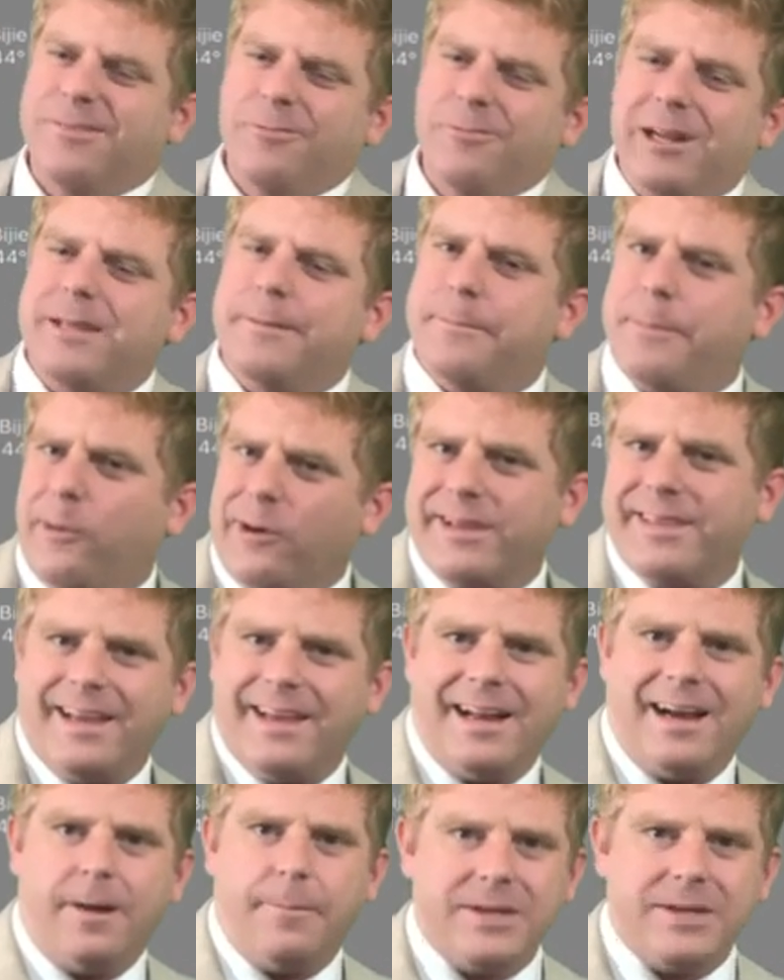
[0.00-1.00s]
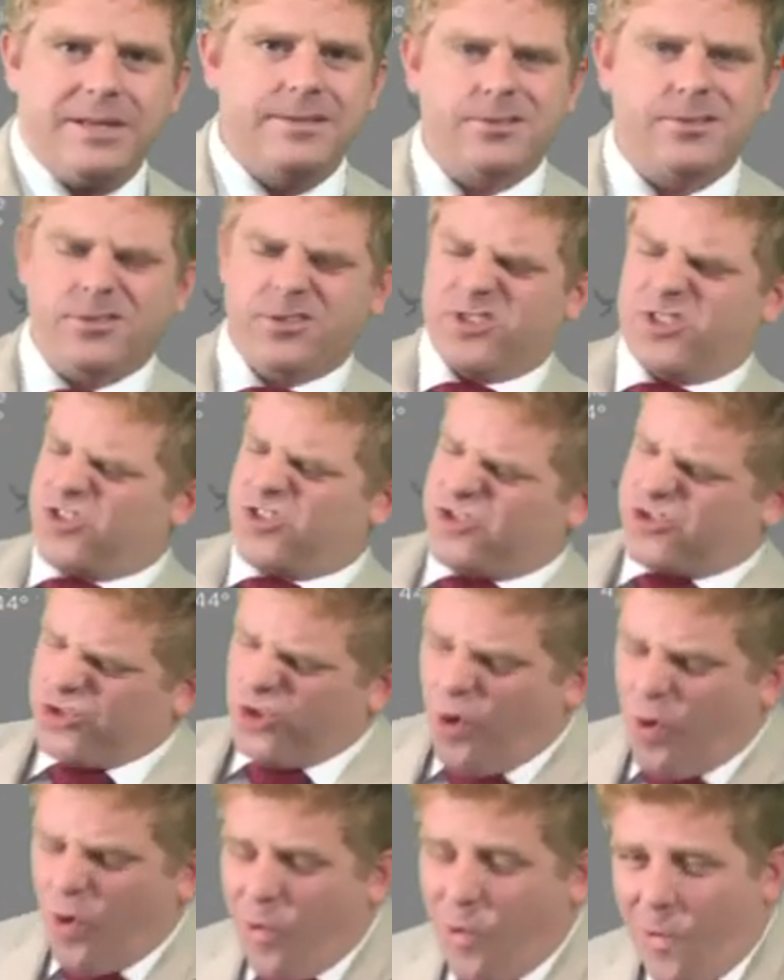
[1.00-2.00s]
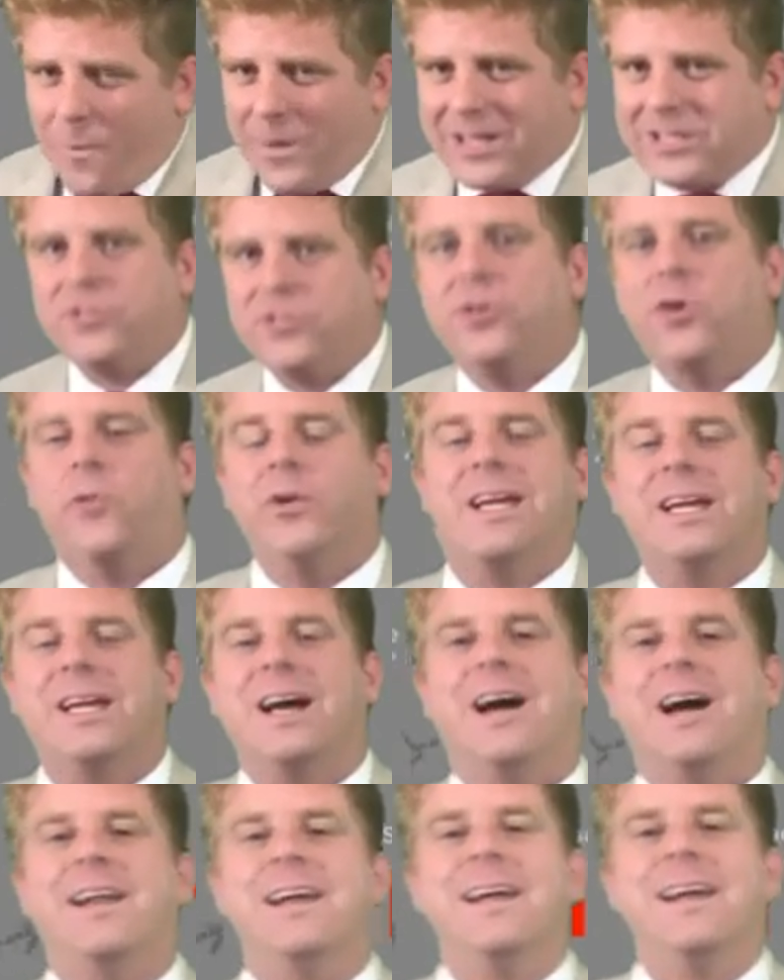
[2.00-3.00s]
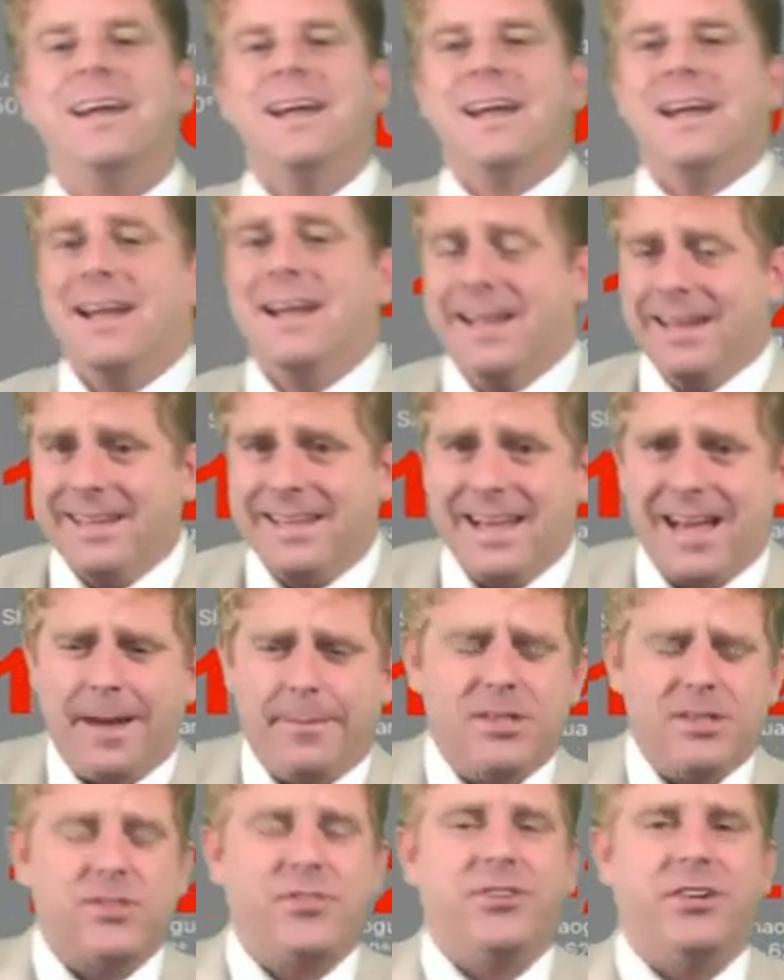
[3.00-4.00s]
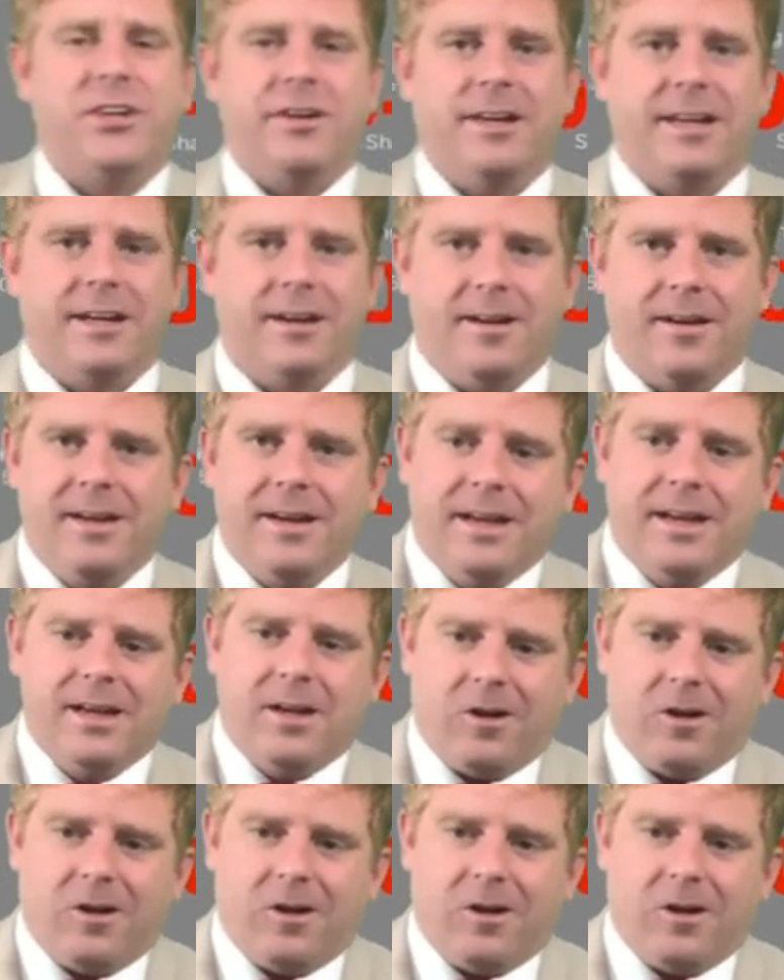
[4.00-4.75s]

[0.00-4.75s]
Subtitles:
I wanted to point that out because there's just so much going on in the atmosphere here.